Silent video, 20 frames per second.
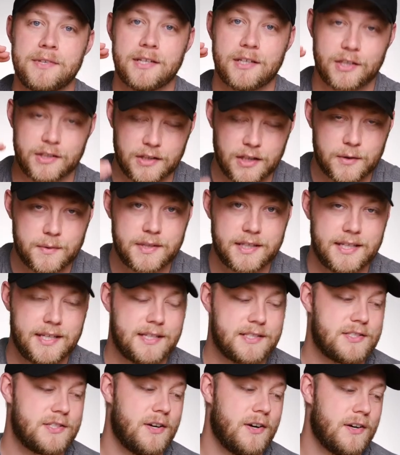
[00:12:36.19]
Good luck with the
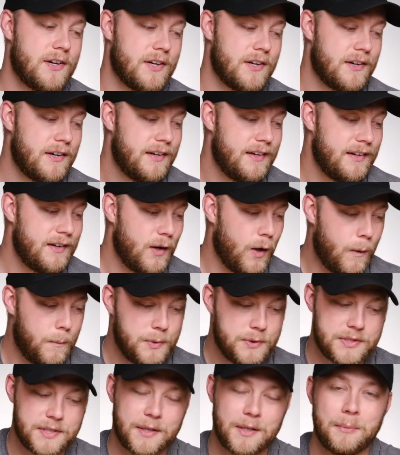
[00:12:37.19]
Kickstarter. Hope
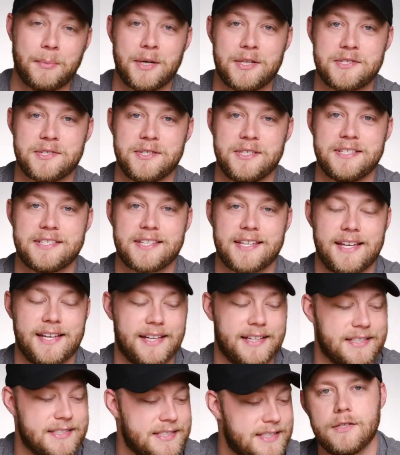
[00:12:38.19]
you sell a bunch of these
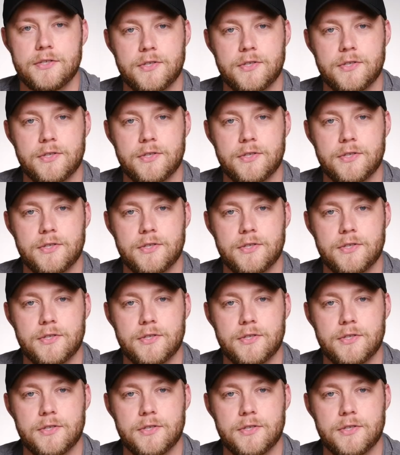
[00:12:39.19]
things.